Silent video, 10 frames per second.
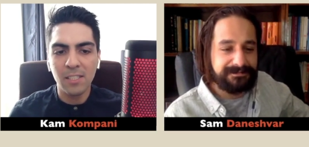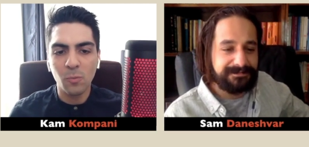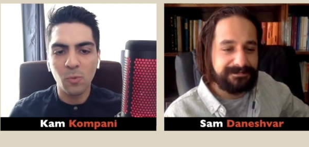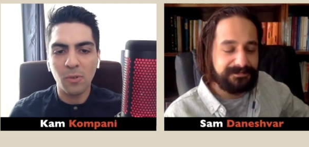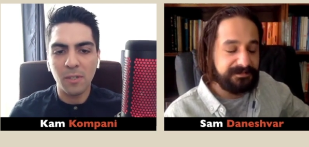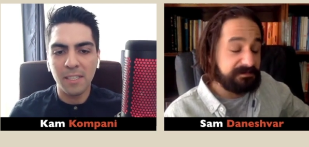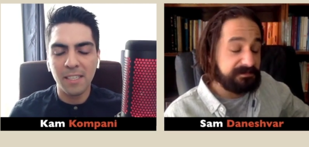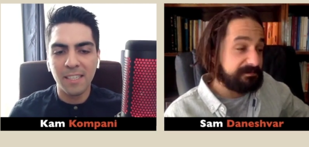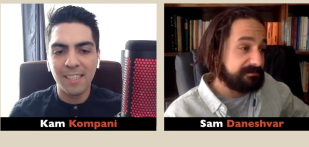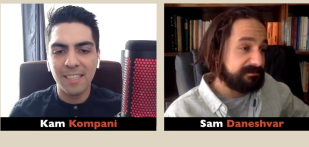Speaker 1: move on.
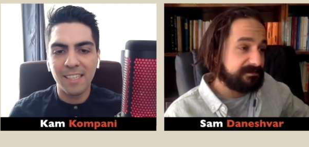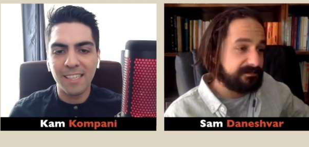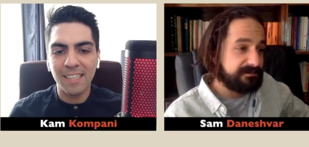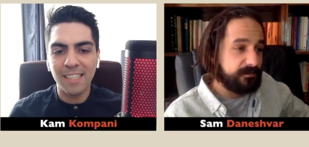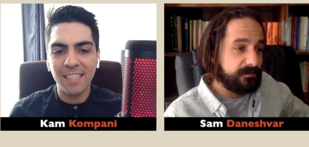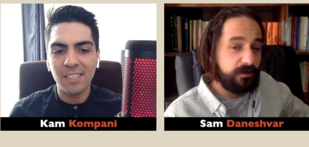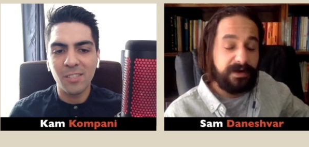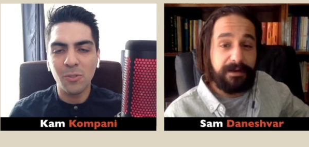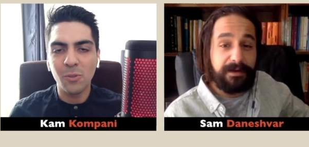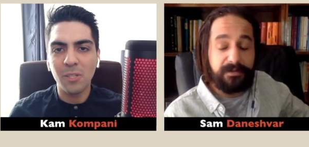Oh, Let's
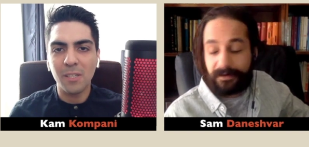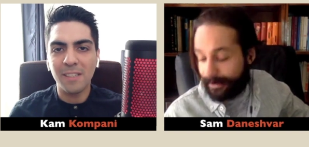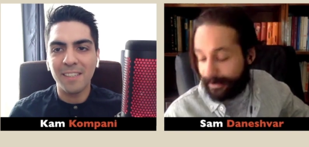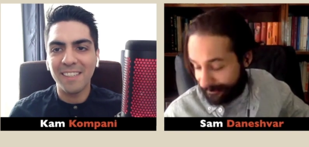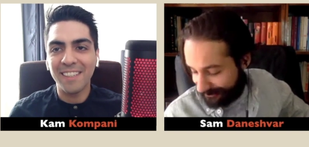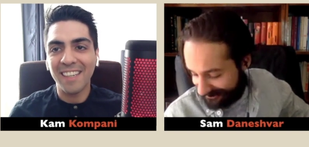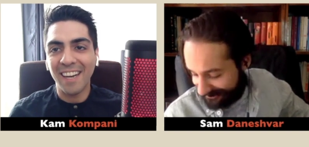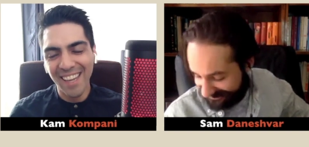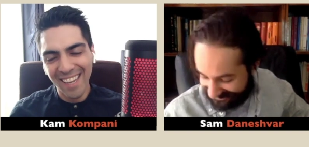do the yeah.